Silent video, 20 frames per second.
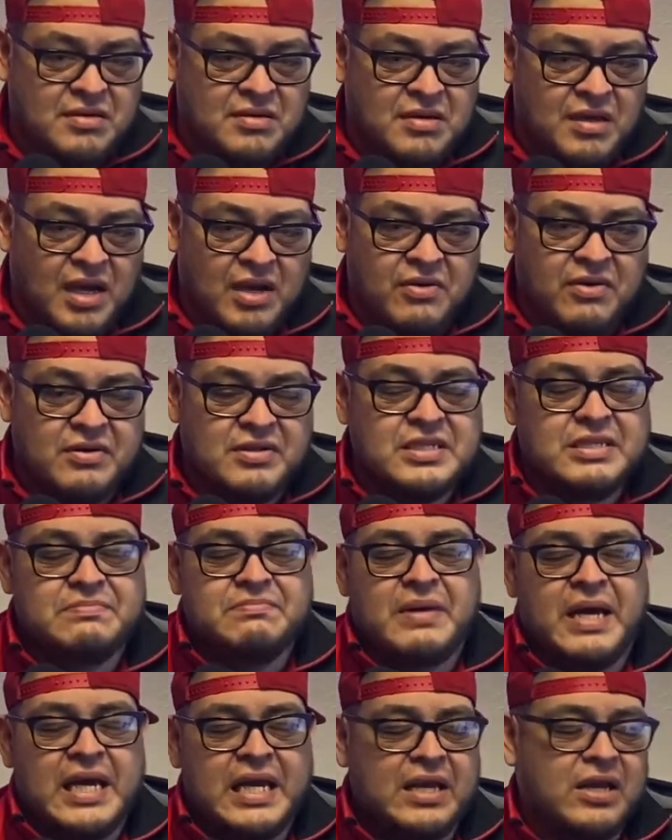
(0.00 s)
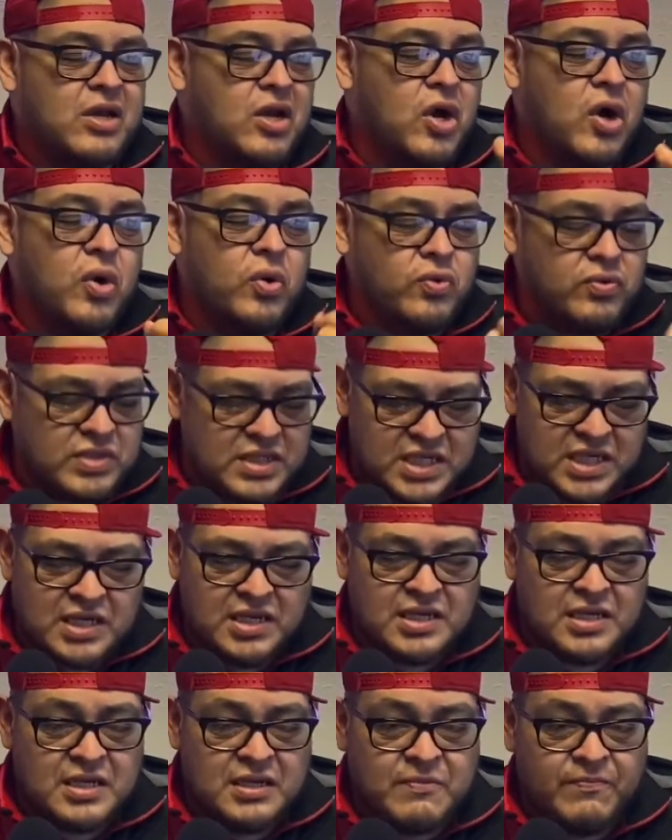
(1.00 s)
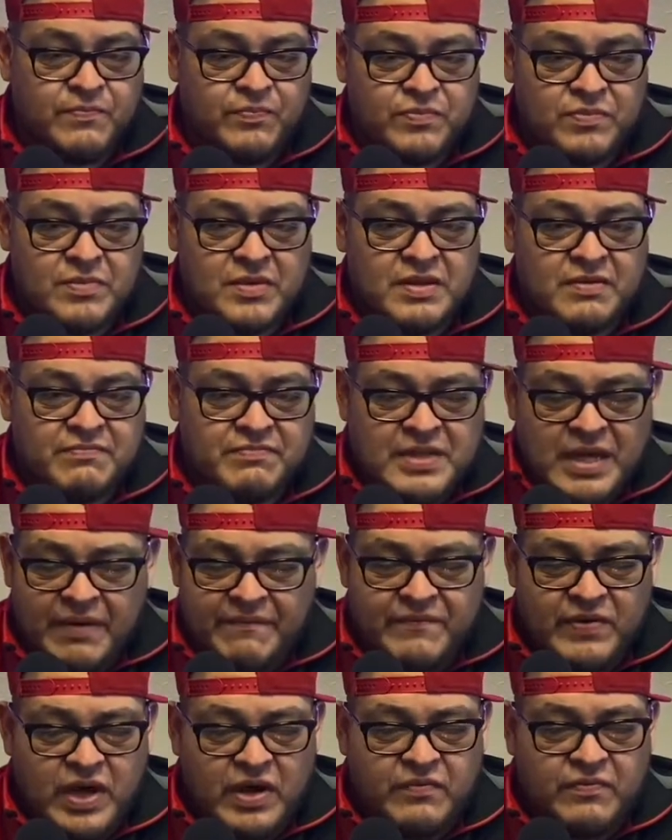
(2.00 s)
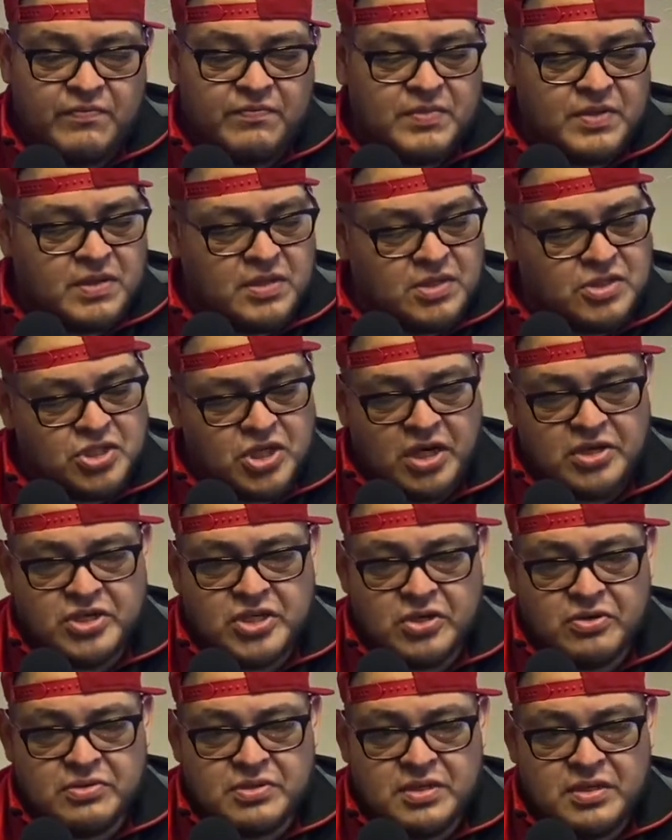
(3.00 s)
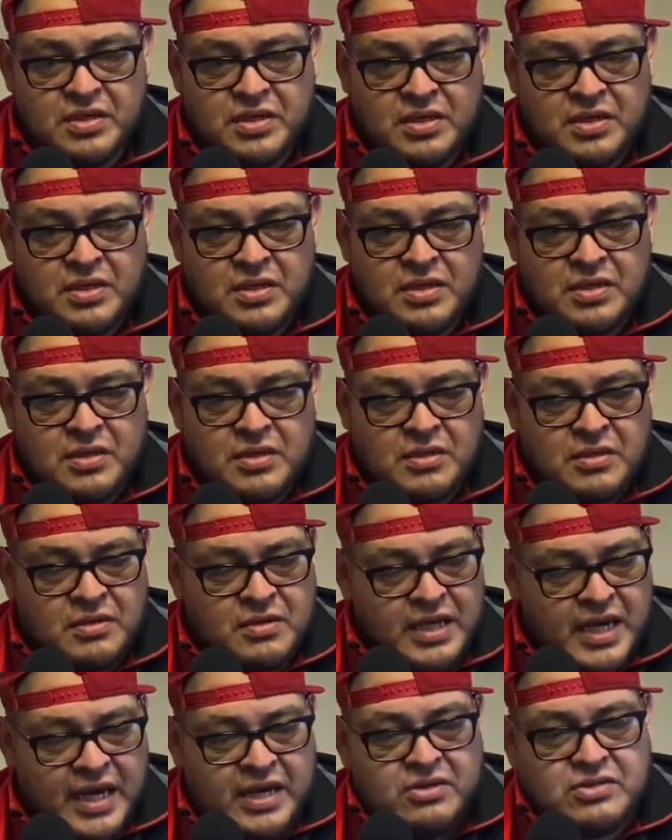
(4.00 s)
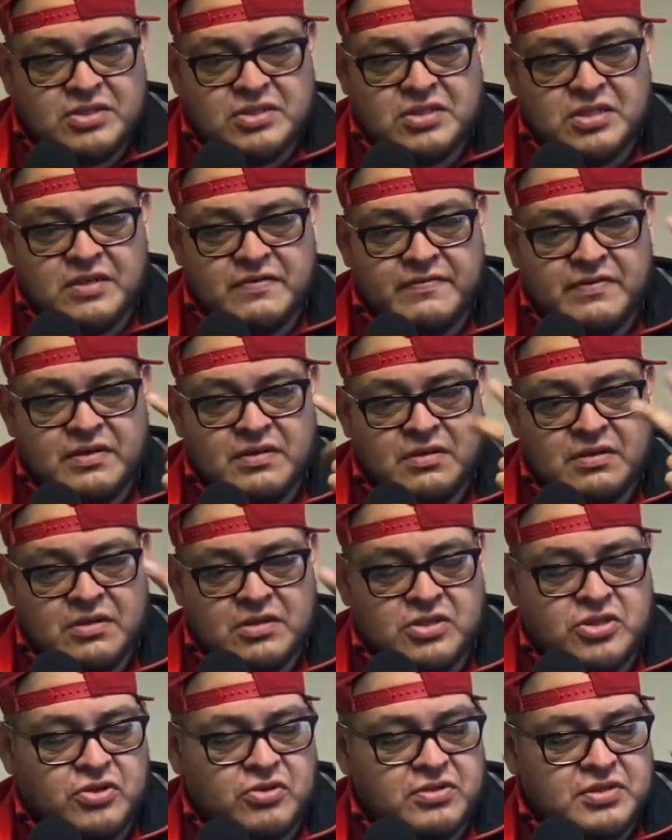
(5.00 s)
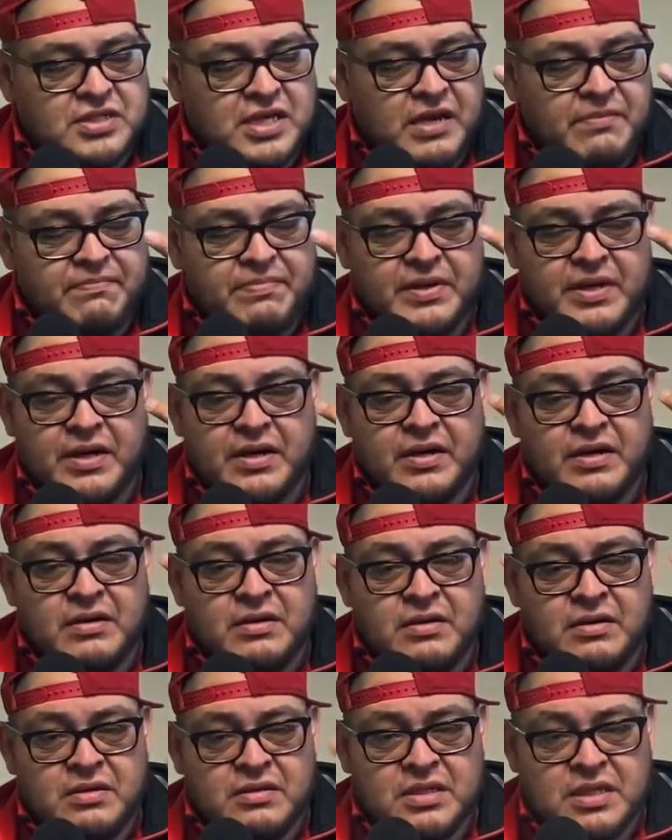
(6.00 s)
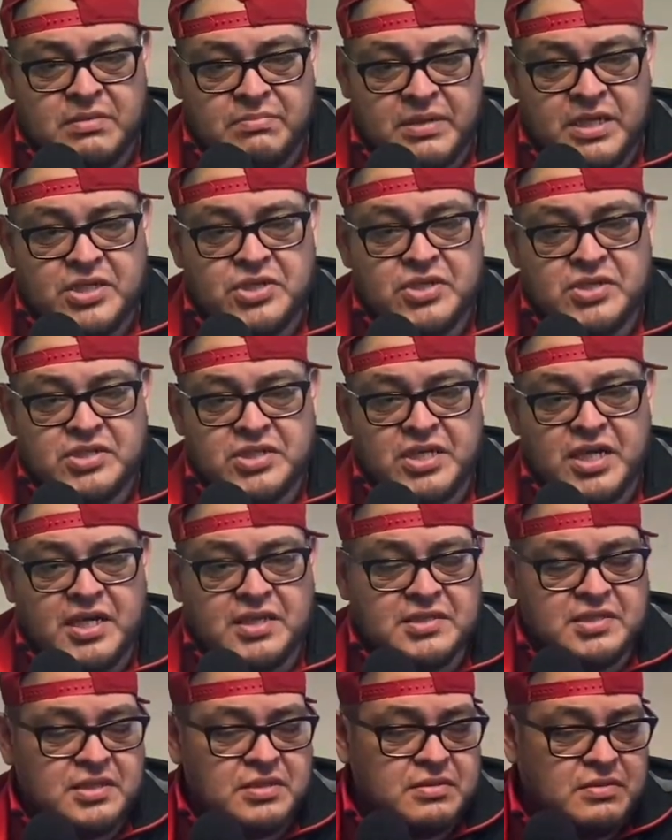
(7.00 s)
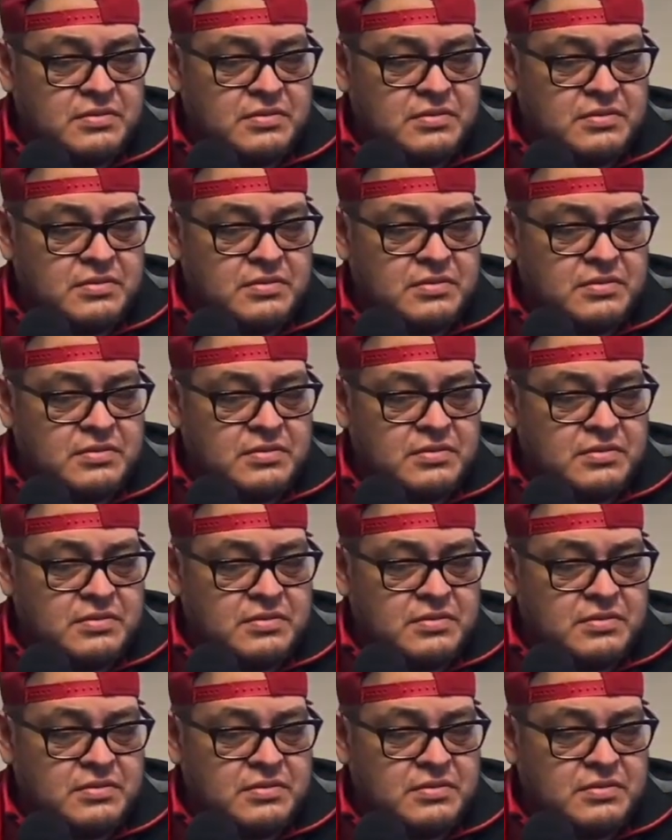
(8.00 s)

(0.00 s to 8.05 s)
All right, this is my GOAT. Top 5. Jon Jones, Anderson Silva, George St. Pierre, Demetrius Johnson.